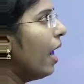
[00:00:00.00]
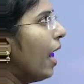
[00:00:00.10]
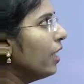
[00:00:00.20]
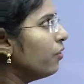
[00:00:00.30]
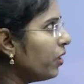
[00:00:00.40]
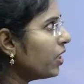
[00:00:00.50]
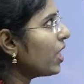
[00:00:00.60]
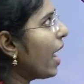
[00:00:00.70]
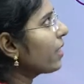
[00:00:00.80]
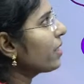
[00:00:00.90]
and which
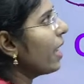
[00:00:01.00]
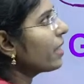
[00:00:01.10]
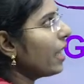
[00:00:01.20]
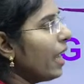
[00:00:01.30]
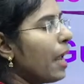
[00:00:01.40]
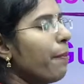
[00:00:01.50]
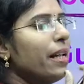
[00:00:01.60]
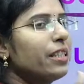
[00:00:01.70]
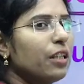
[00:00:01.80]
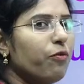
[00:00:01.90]
acts as a
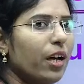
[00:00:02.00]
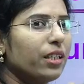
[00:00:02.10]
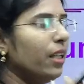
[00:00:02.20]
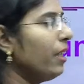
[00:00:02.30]
emulsifying